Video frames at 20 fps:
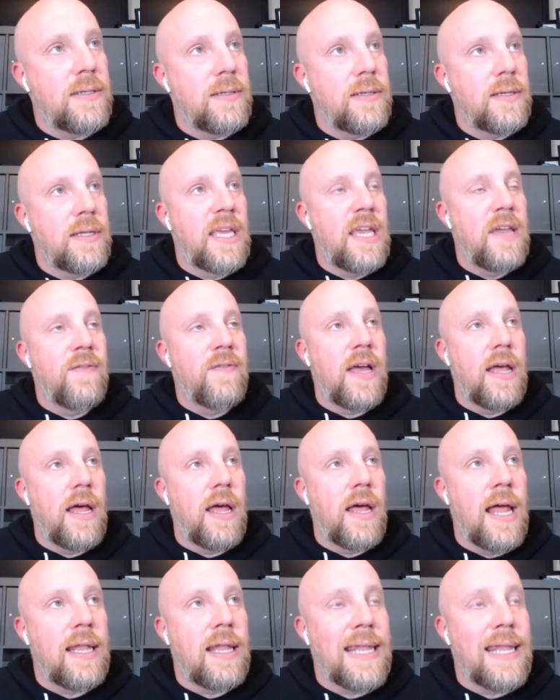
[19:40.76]
give a
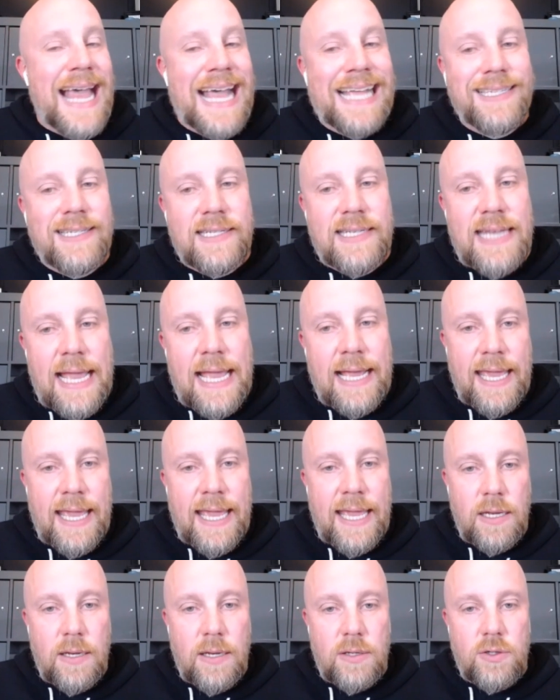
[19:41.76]
last
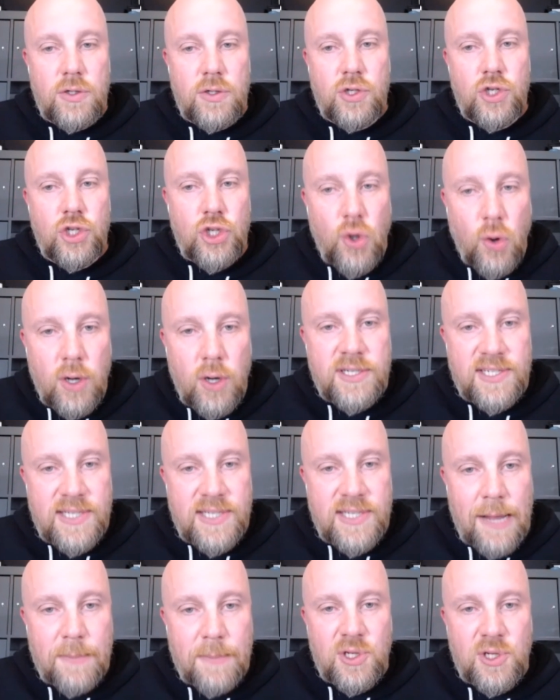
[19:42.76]
decade short
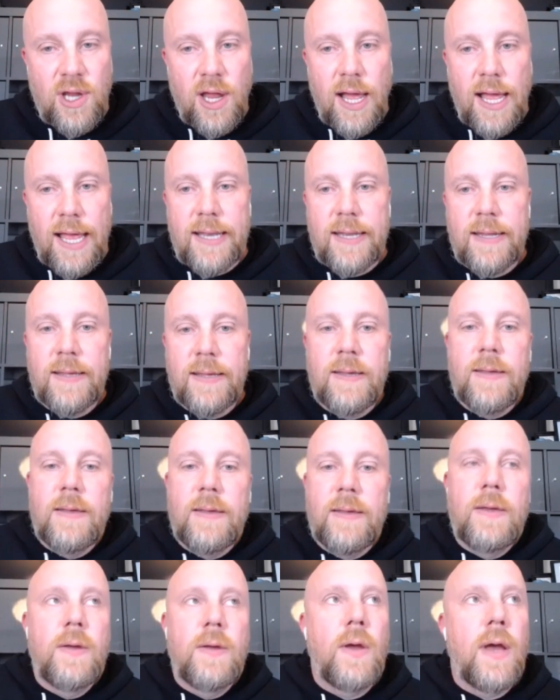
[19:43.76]
snapshot,
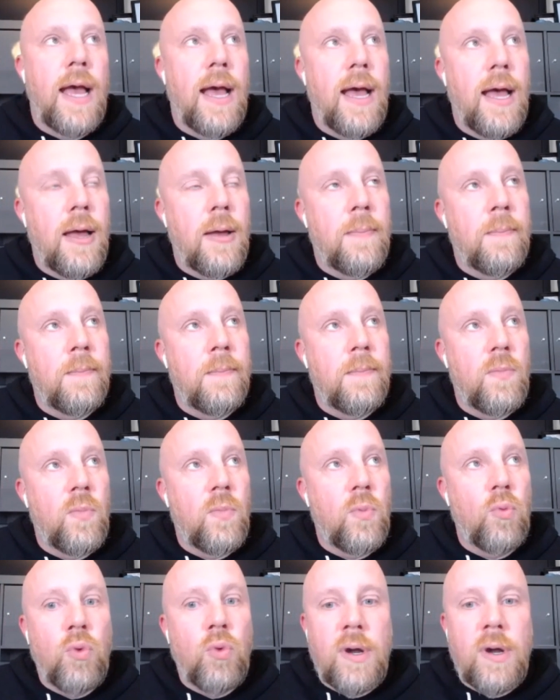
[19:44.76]

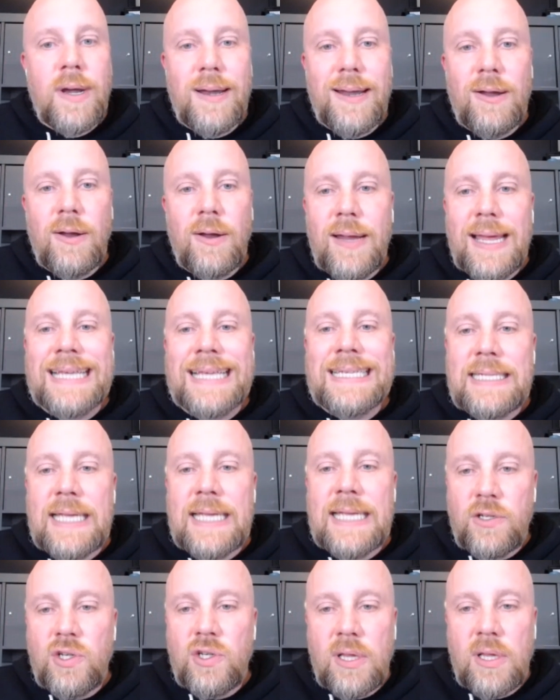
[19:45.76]
we're
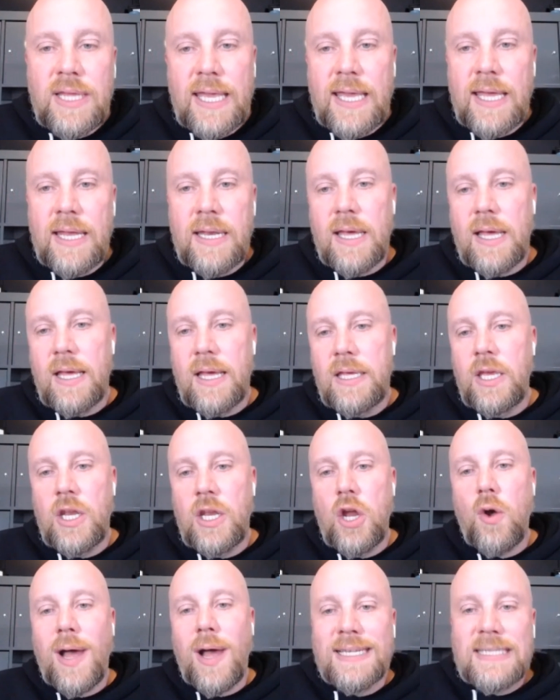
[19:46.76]
essentially in,
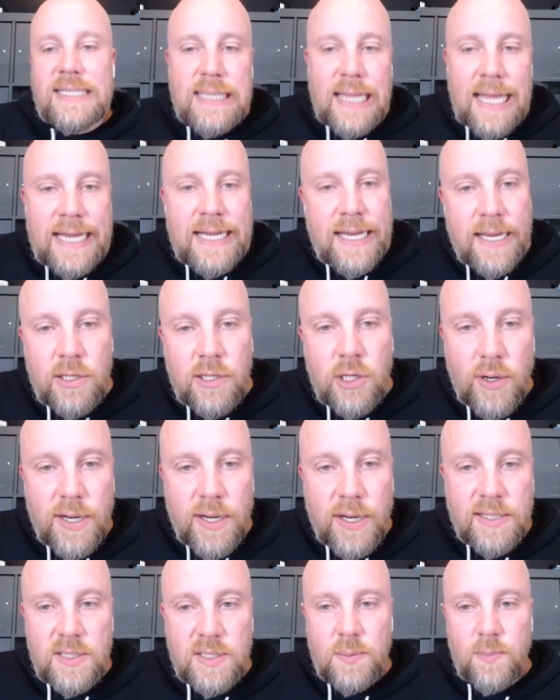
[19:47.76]
a slight
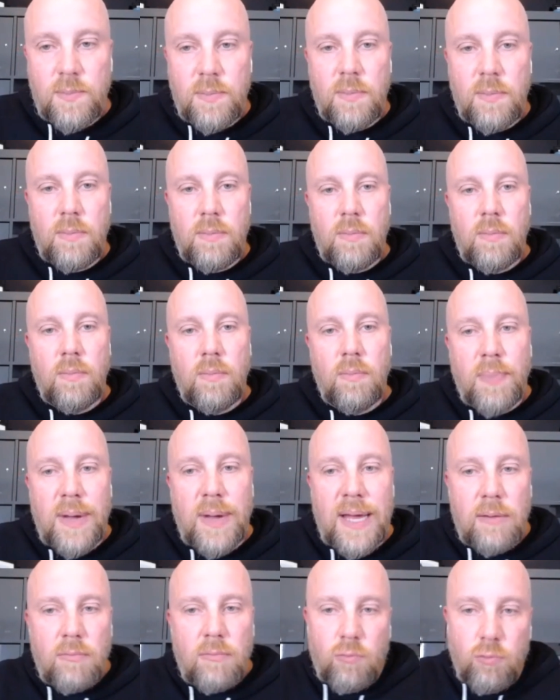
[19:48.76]
increase,
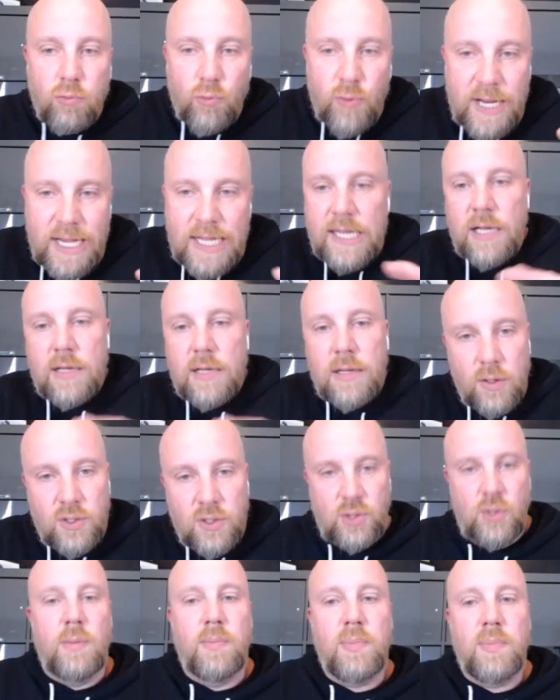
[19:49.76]
but really close
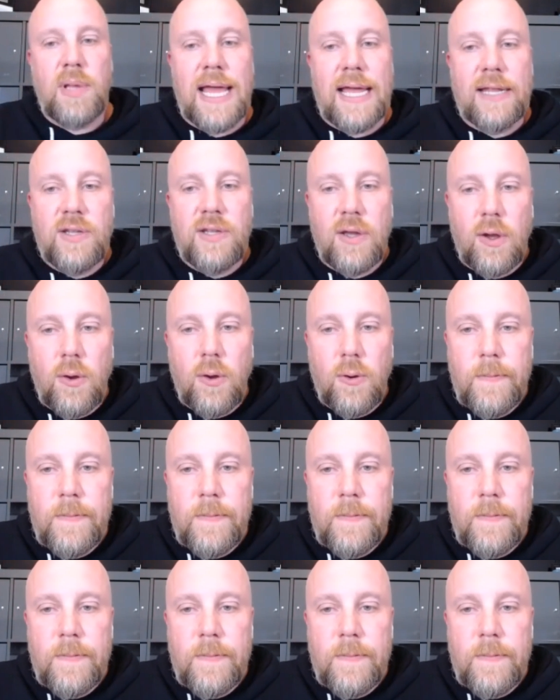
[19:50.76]
to a plateau.